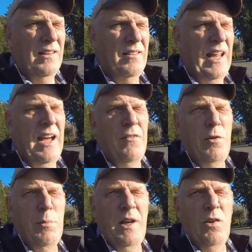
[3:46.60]
stay out of
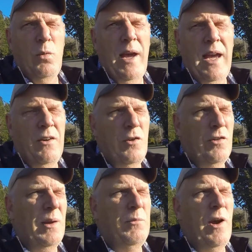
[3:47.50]
everybody's way. And of
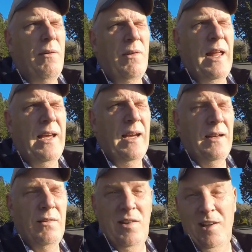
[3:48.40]
course, I'm driving like
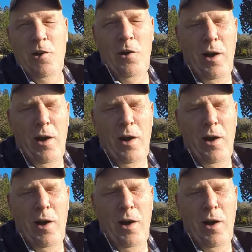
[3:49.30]
a senior.